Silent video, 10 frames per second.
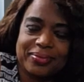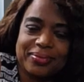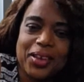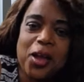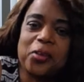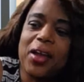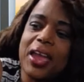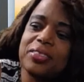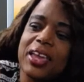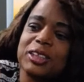All
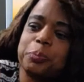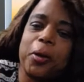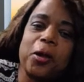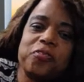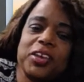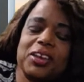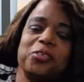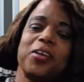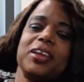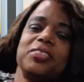right, that's perfect.
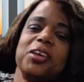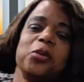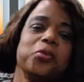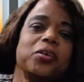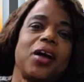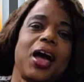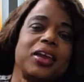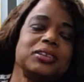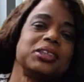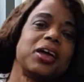And right there, we are
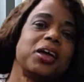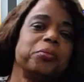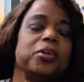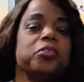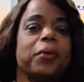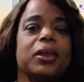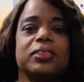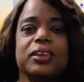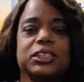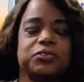out of time. Everybody,
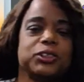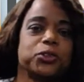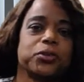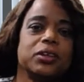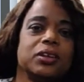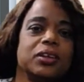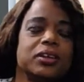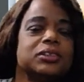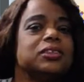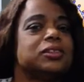thanks for joining
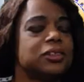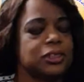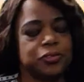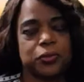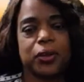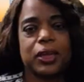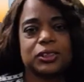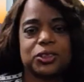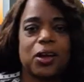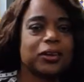us. This is Variety
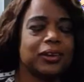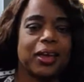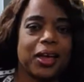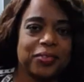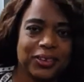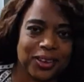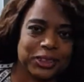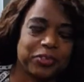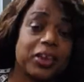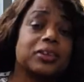Talk live in
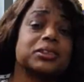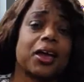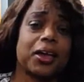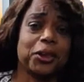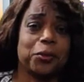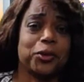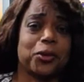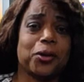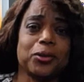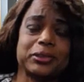Las Vegas. I am your
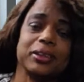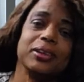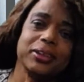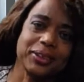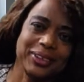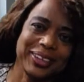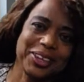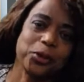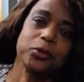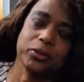host, Linda
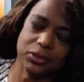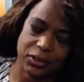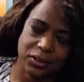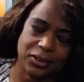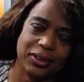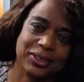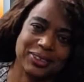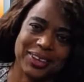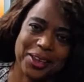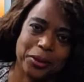Leak. We'll see you next
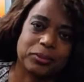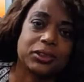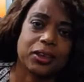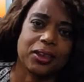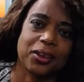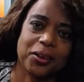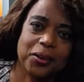time. Take care.